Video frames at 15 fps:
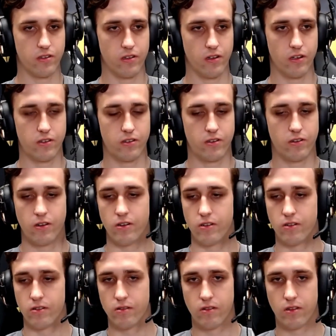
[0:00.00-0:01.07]
not
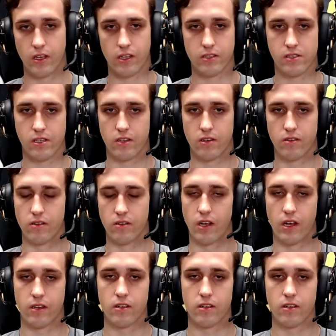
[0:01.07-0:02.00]
call things that are like